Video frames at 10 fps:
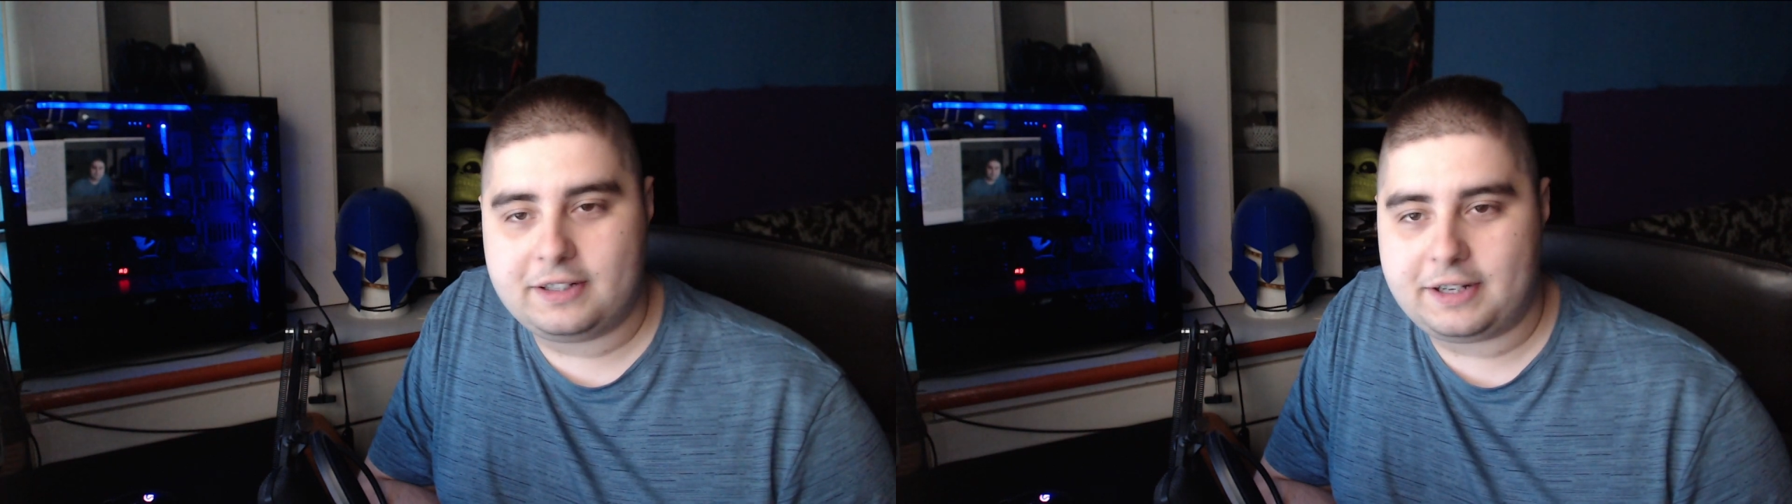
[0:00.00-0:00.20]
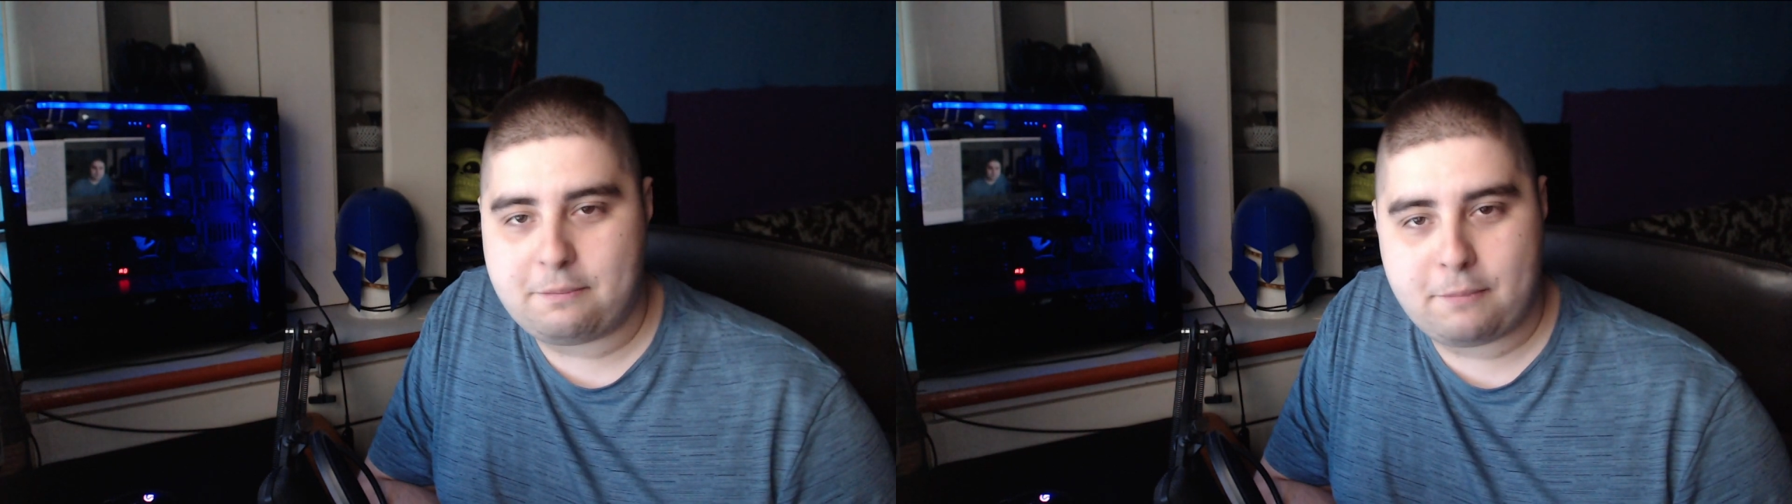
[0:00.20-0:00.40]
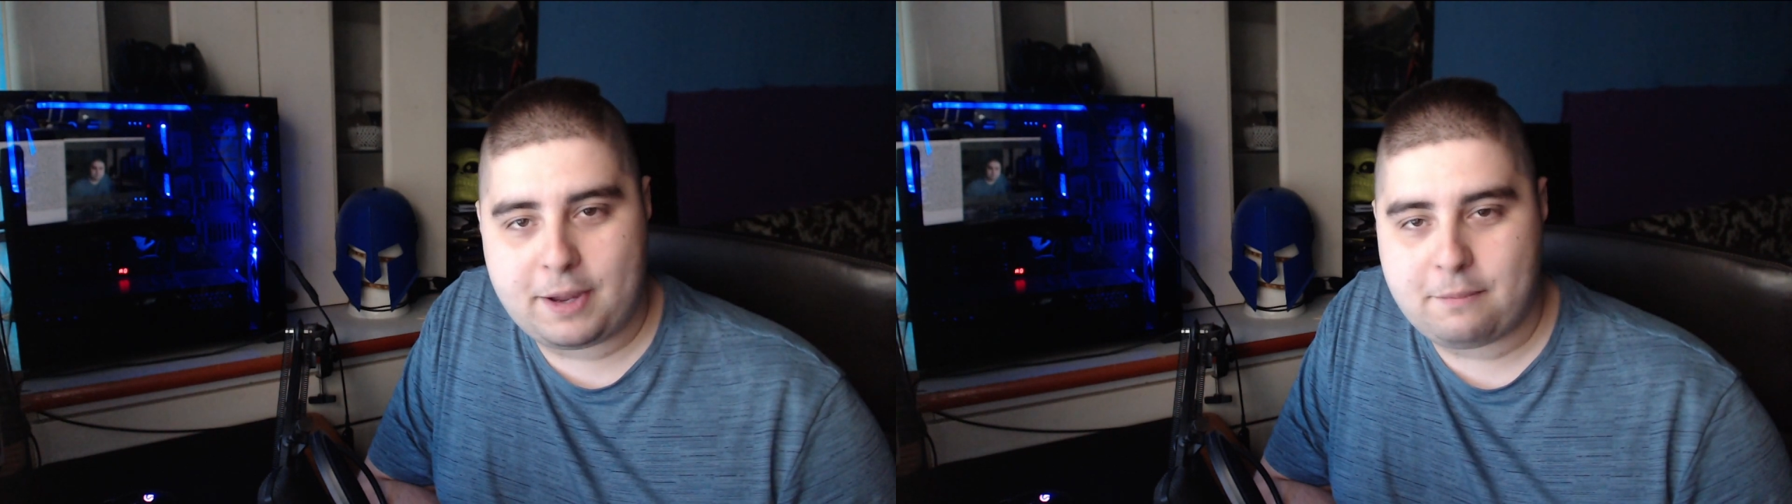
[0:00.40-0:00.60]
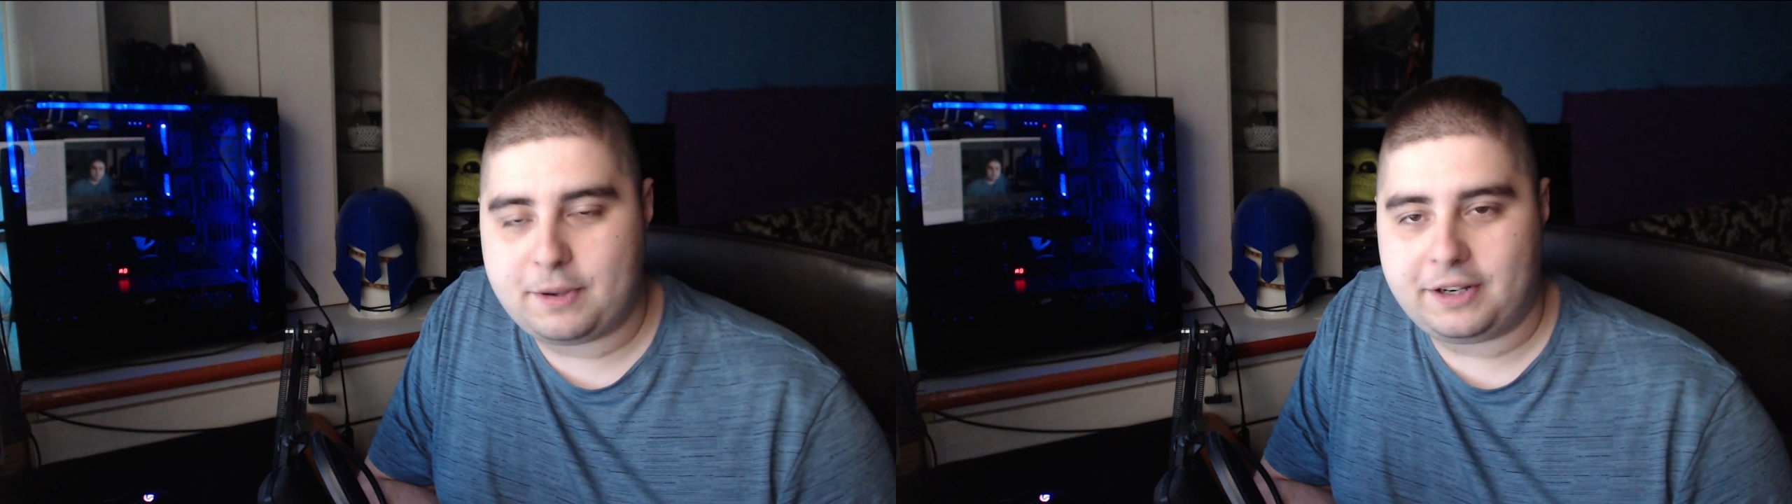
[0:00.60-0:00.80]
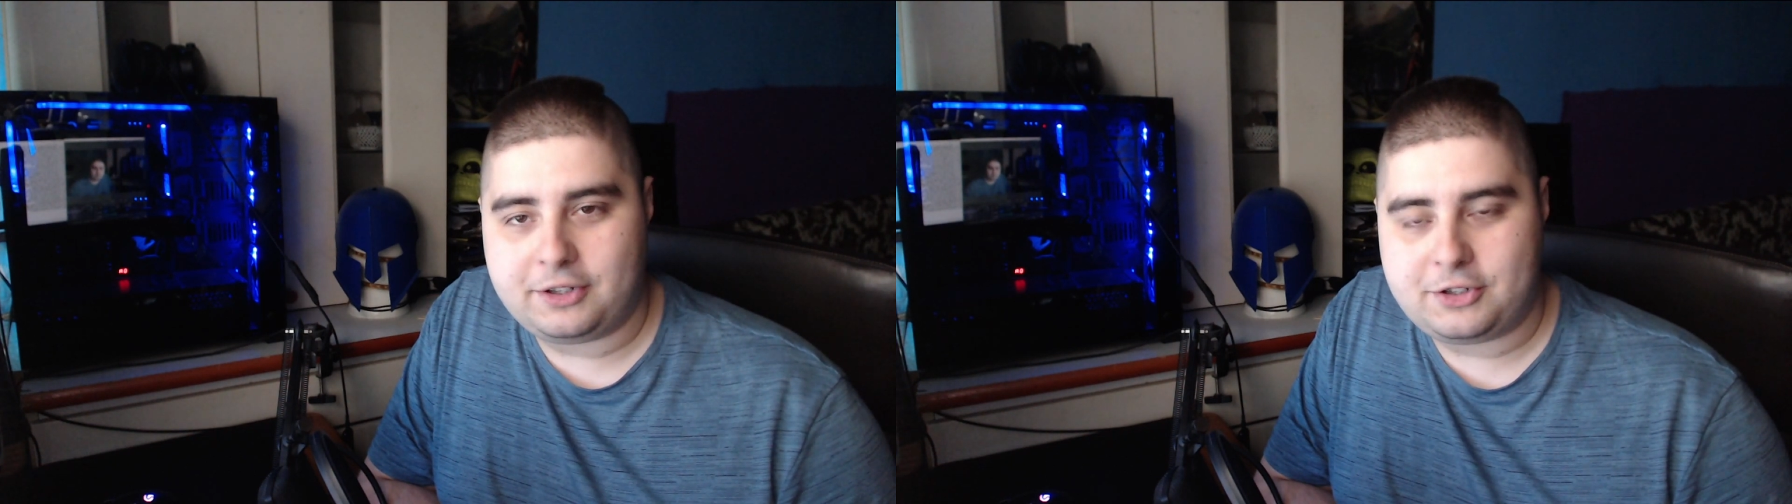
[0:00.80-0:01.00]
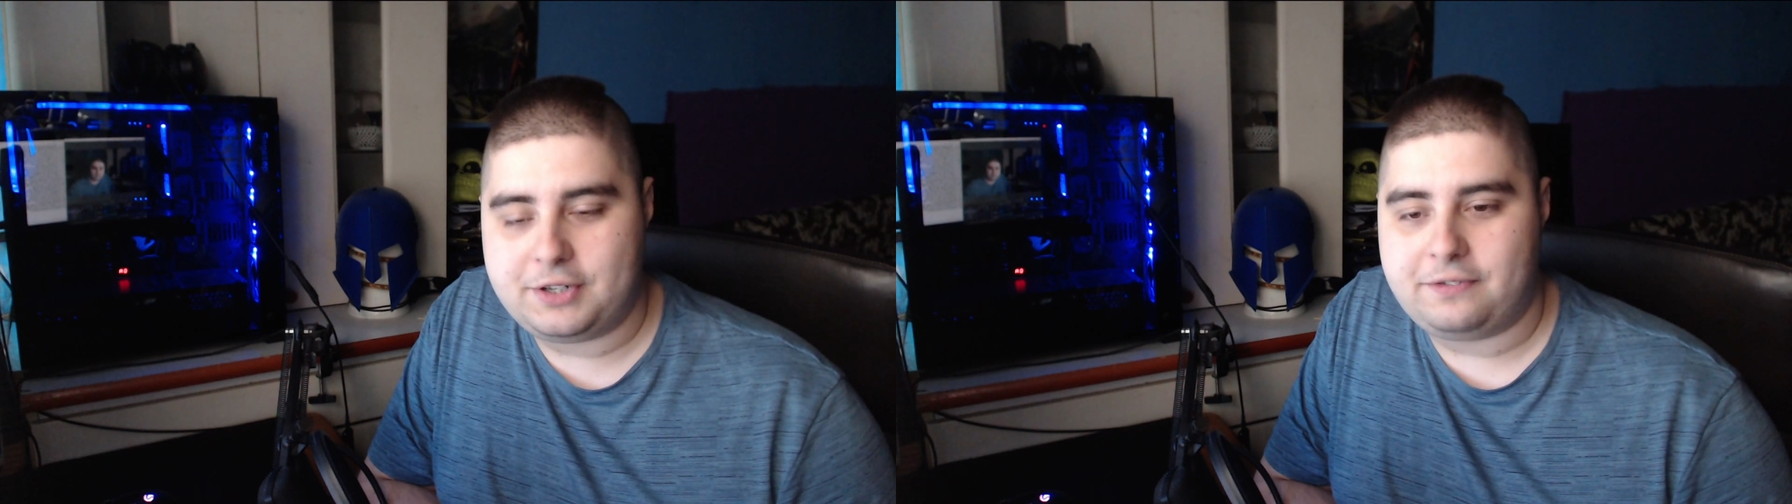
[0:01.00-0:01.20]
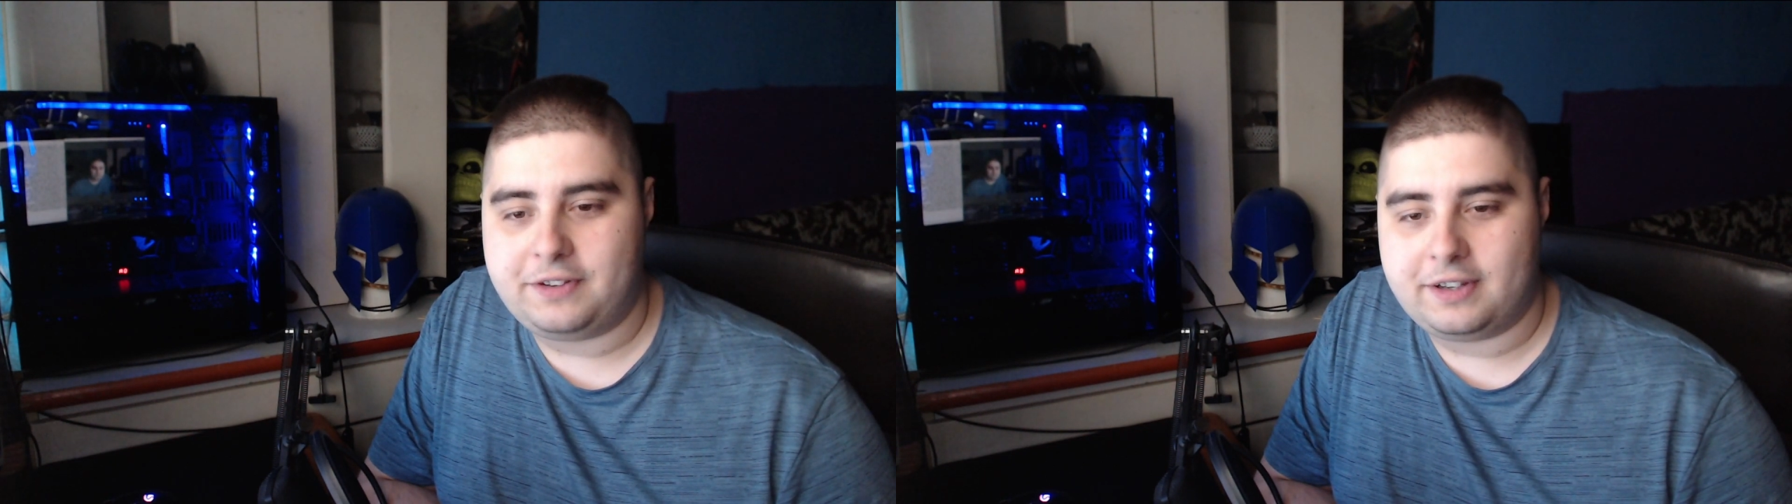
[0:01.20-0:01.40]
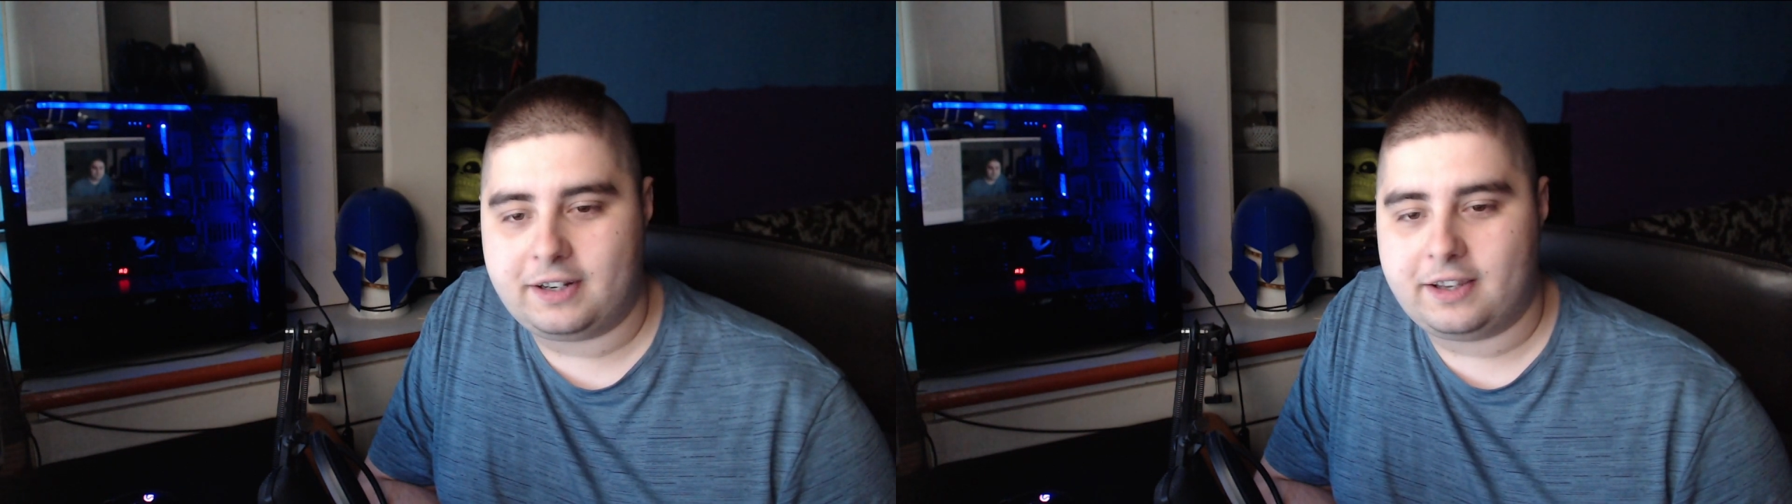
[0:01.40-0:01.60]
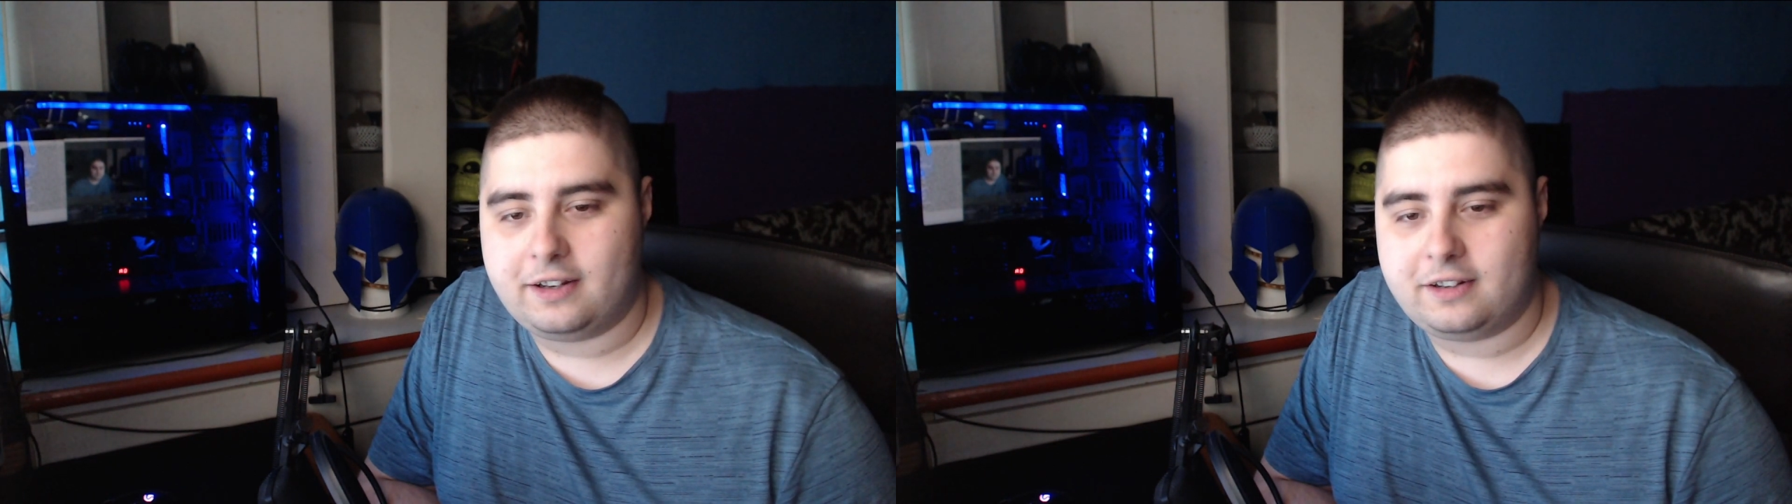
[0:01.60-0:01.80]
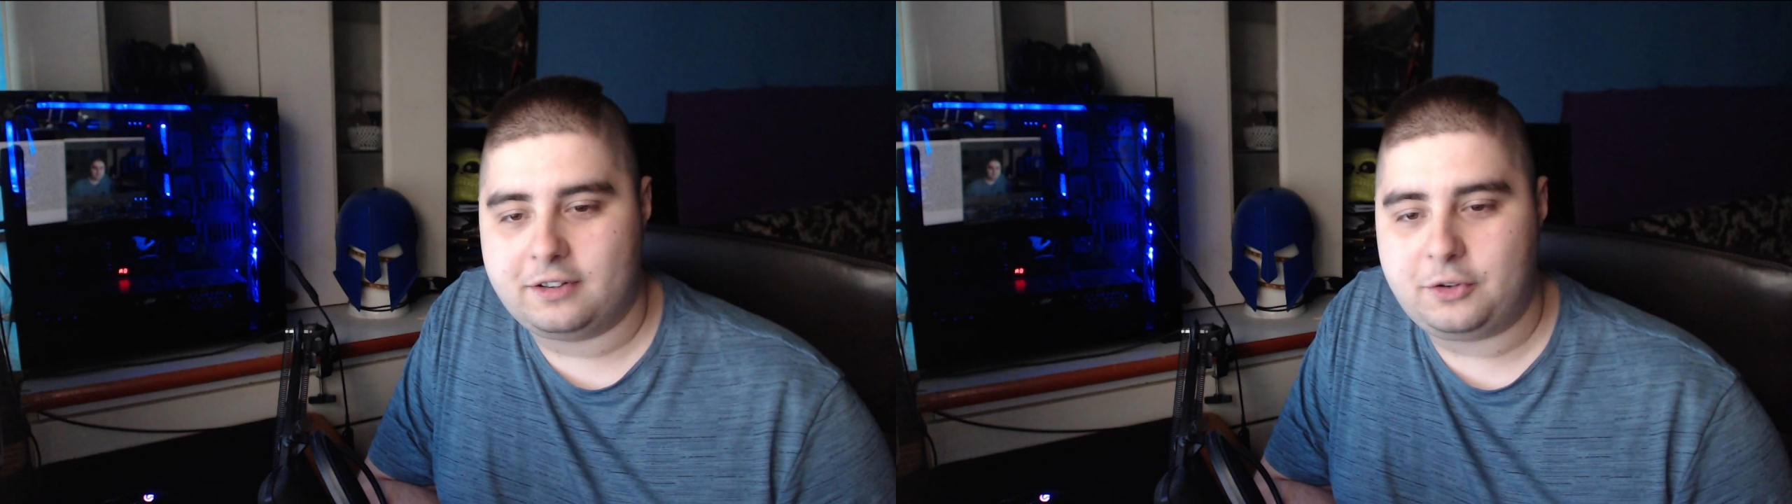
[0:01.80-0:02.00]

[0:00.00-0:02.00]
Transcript: remembering Chief here again,